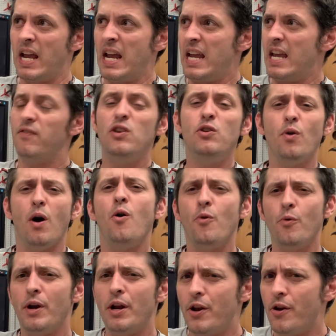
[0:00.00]
If you
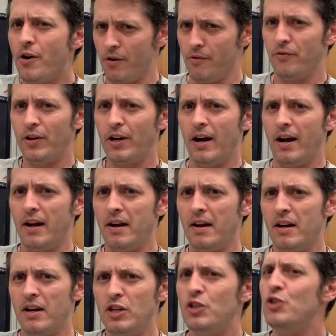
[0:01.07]
own a Nerf gun,
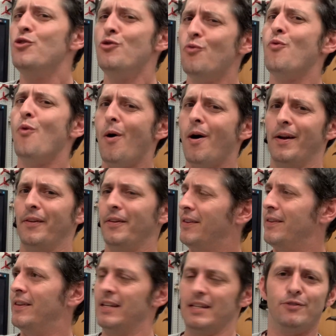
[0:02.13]
you want
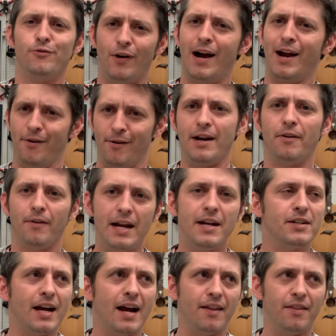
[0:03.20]
this firing range
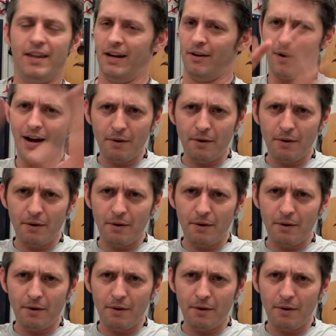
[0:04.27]
kind of thing, right?